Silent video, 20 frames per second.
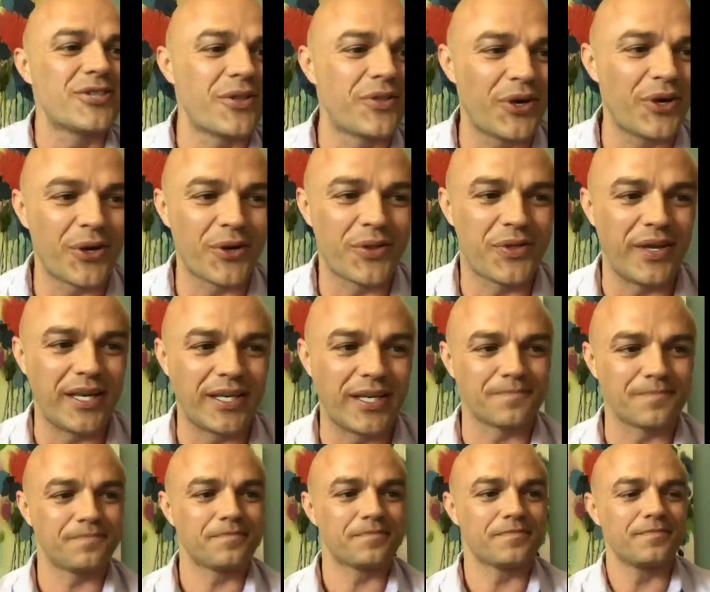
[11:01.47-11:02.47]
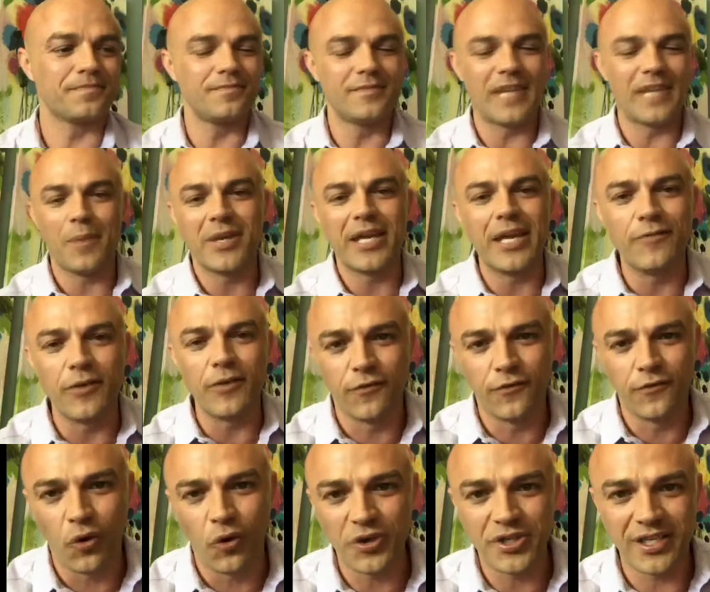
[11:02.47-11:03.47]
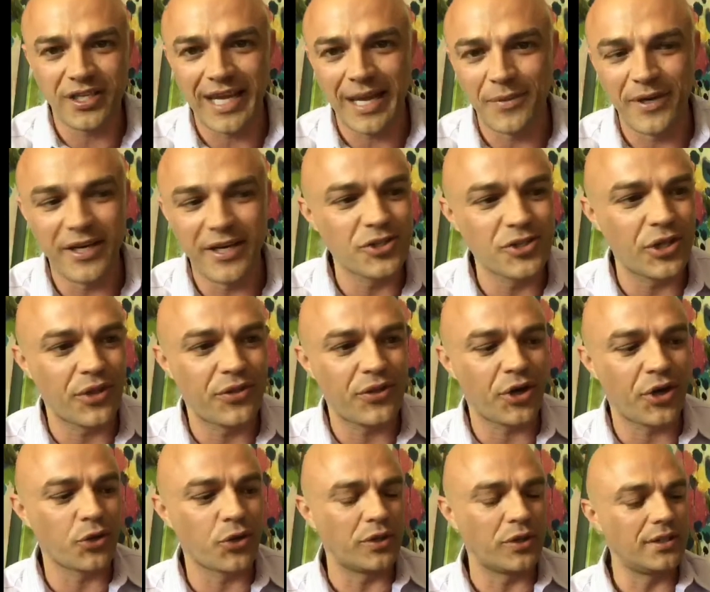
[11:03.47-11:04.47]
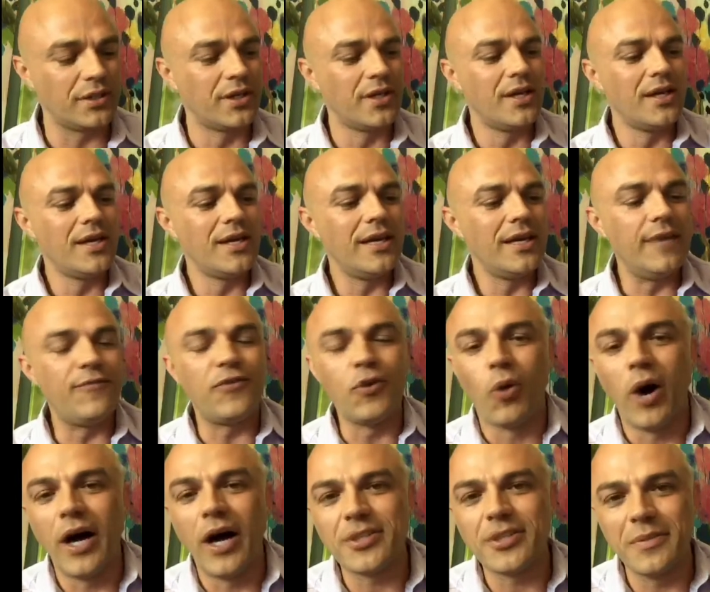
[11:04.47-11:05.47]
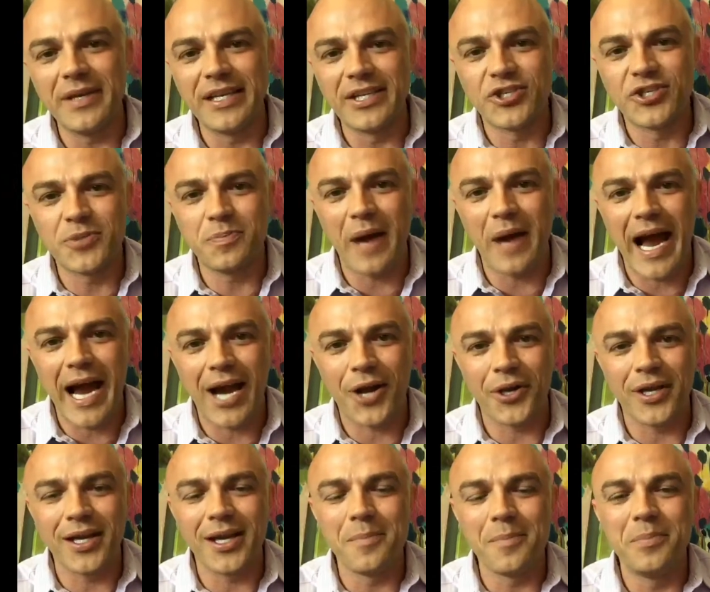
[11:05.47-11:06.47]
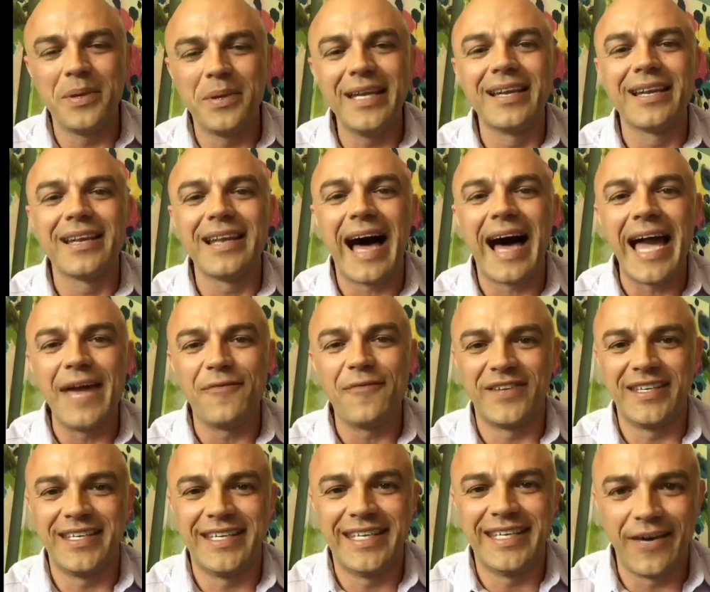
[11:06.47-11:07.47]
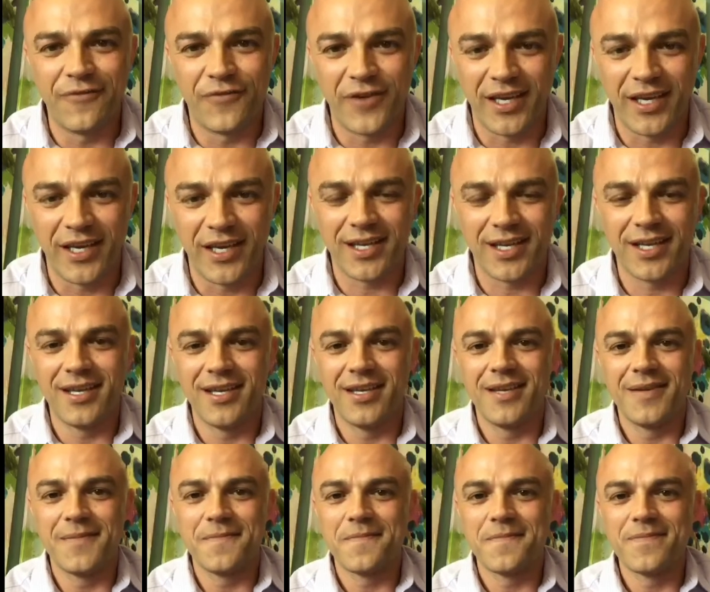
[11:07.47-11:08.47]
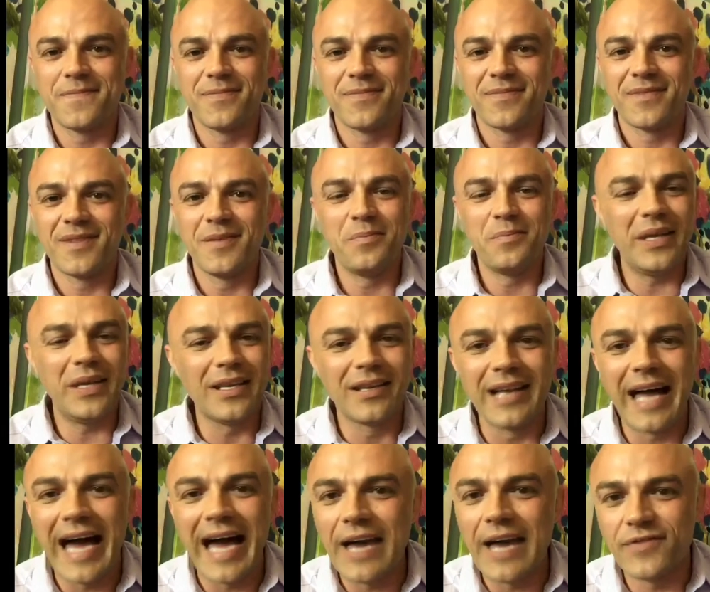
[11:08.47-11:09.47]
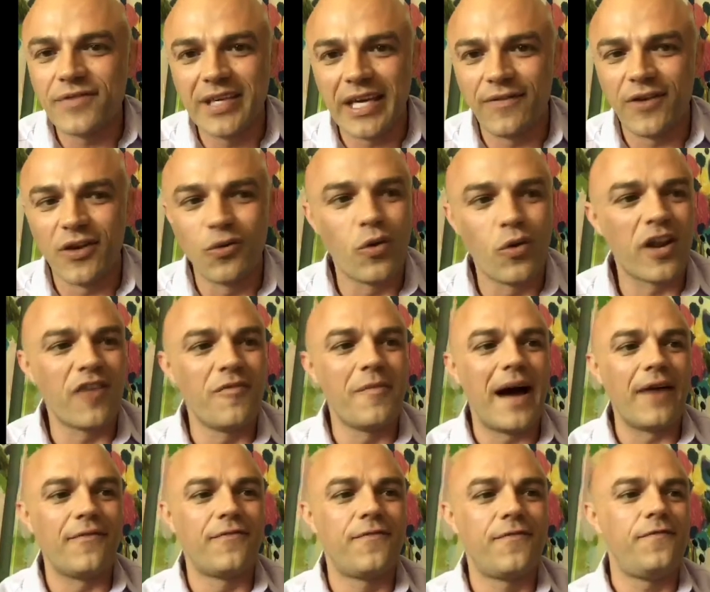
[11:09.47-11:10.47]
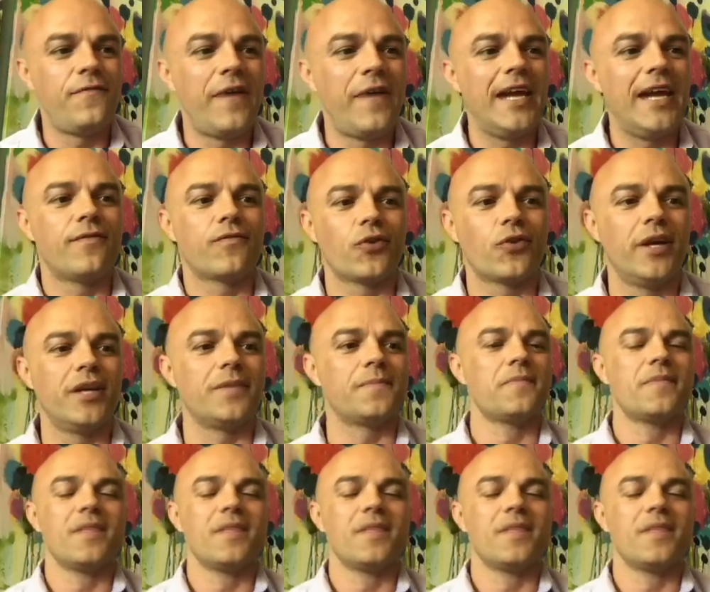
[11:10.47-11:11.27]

the third thing. I'm going to give you four today, but here's the third one. If you want to be inspiring, be life giving. Be life giving, one of my favorite